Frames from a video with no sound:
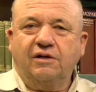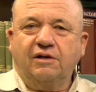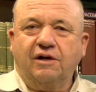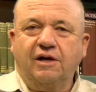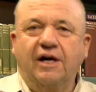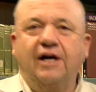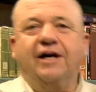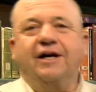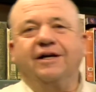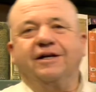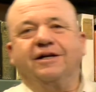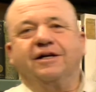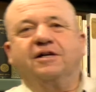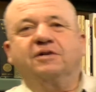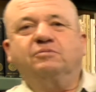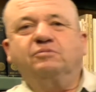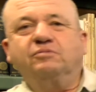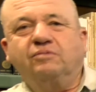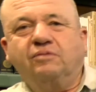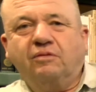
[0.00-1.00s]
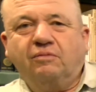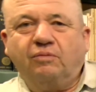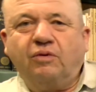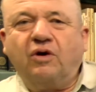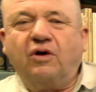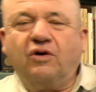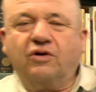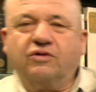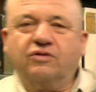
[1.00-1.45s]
Hi, I'm Paul